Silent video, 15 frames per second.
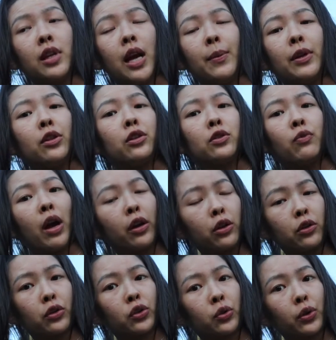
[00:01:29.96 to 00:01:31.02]
I mean, there's
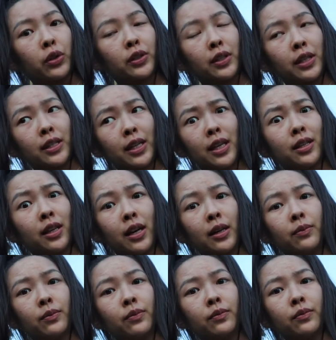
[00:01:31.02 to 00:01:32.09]
regular squirrels in the
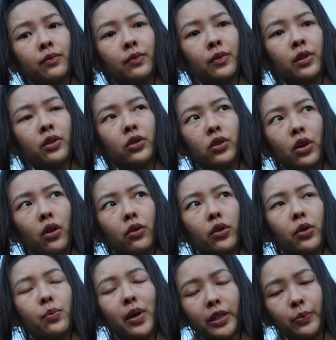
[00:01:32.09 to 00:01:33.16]
daytime, so
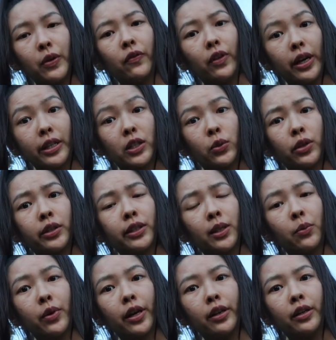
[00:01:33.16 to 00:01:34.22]
there must be flying squirrels
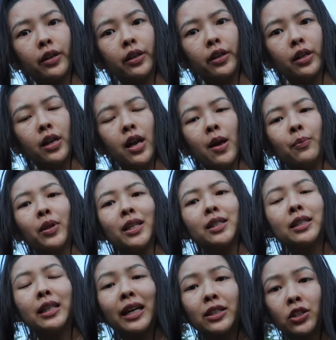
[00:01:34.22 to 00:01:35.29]
somewhere. Plus,
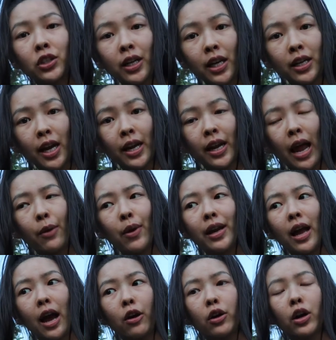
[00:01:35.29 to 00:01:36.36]
yesterday night, I
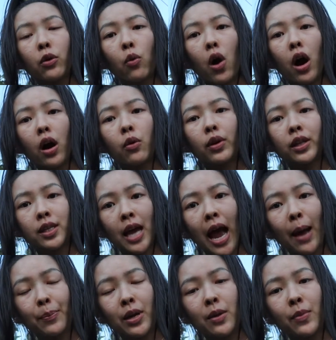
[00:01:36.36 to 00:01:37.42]
went out on a walk with
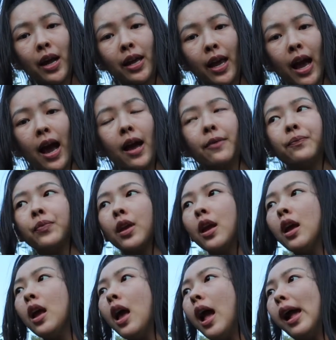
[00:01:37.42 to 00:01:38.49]
Tappy, my cat,
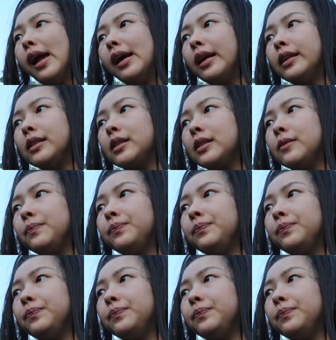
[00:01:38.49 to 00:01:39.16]
and